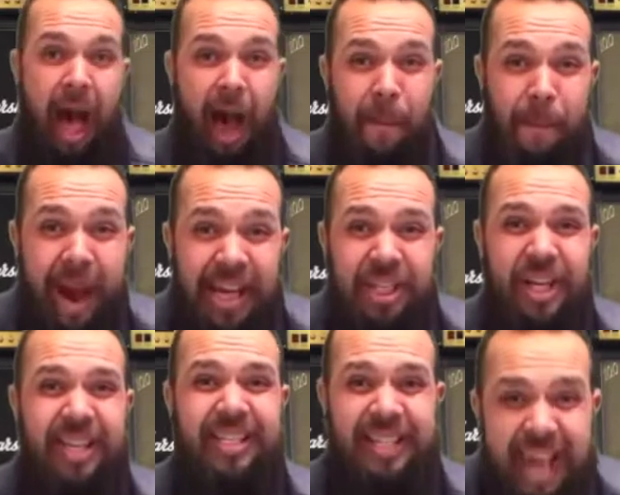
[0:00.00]
A major
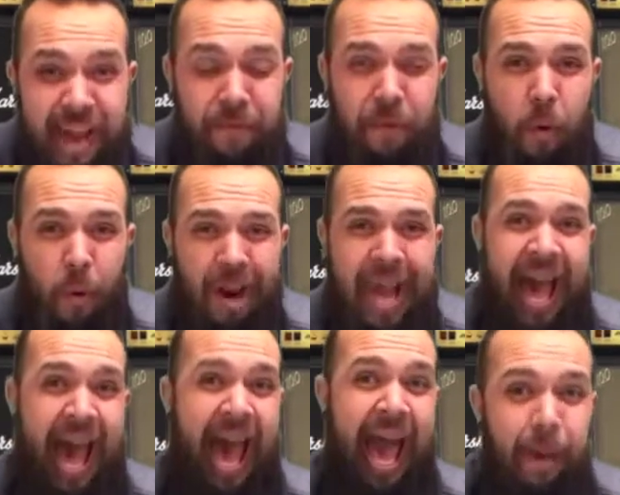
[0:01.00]
is therefore
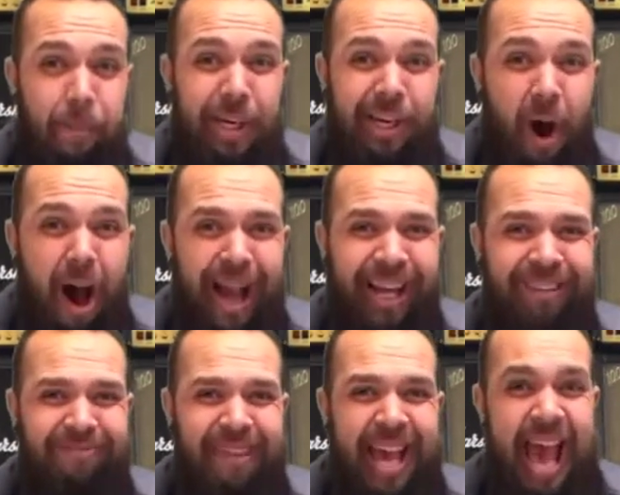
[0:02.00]
a happy guy,
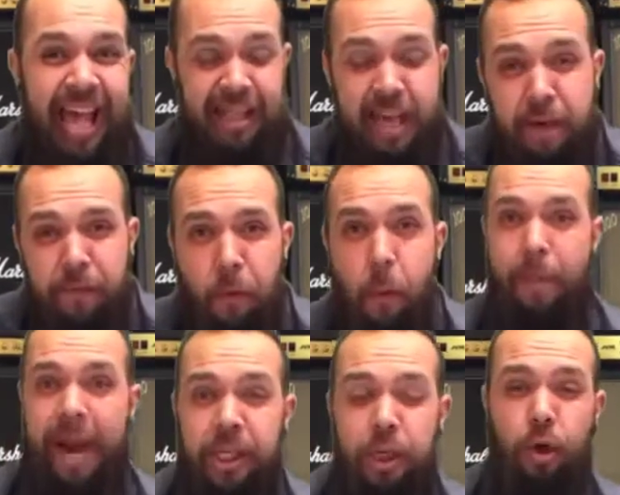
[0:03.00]
and therefore
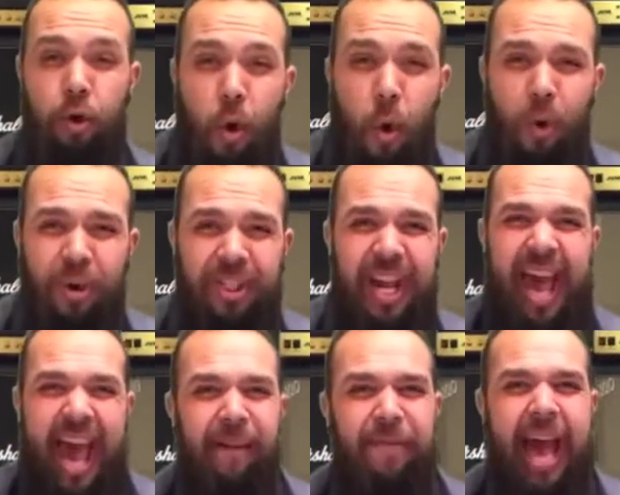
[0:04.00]
major chords
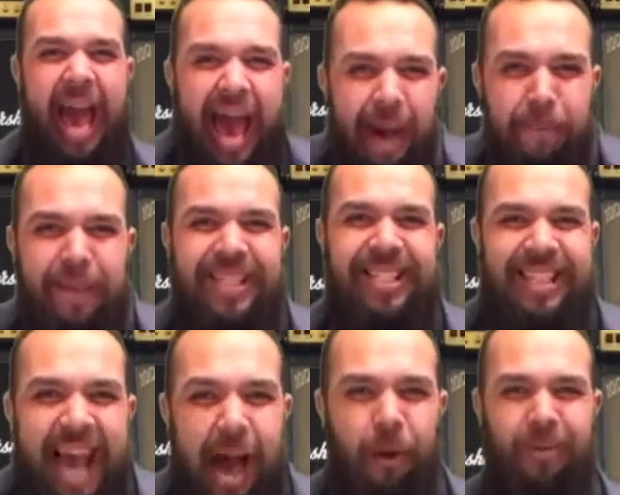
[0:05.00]
have a happy
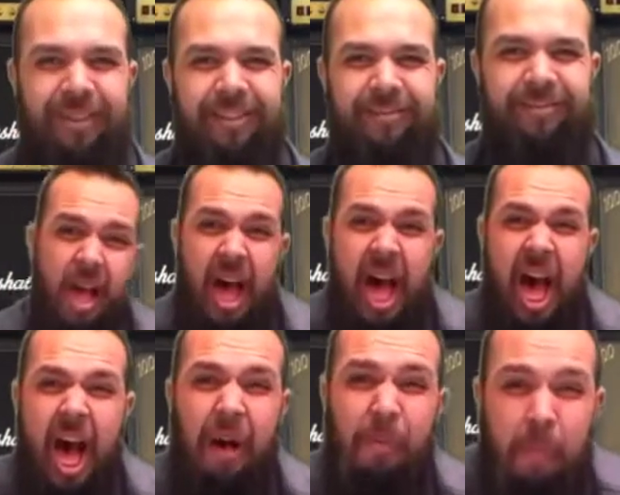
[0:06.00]
sound.
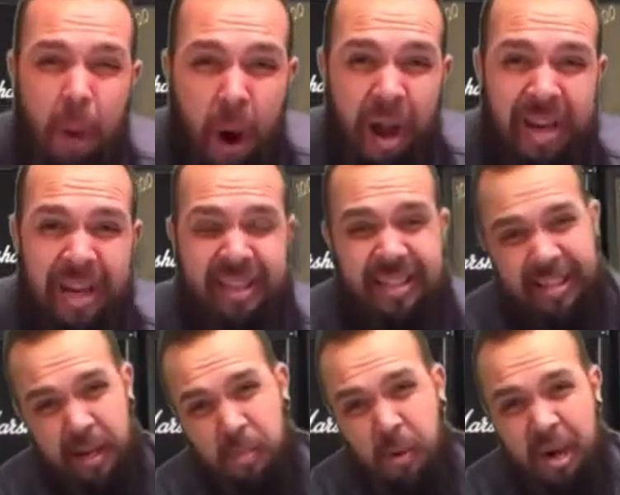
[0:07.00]
A minor is
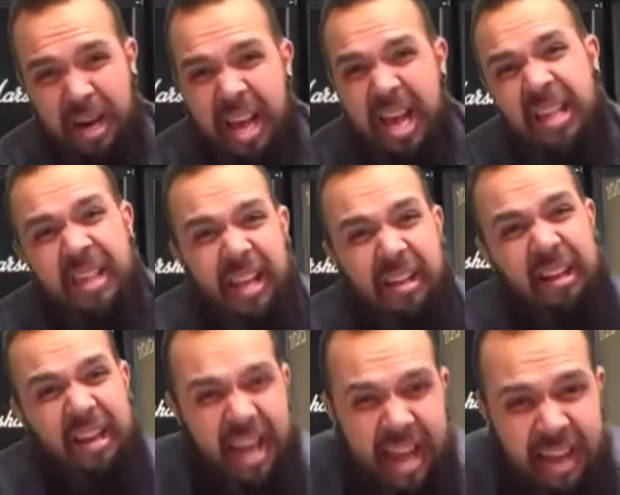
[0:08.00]
someone that
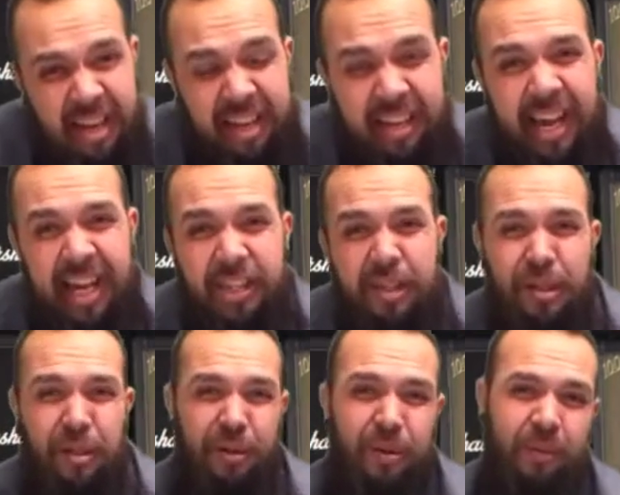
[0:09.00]
rarely gets
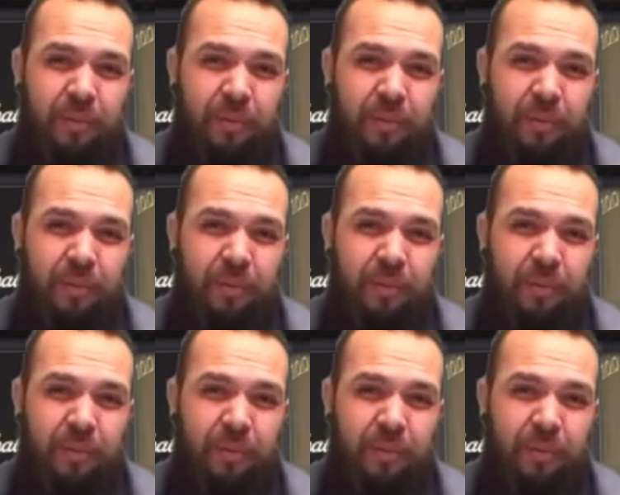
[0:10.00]
to.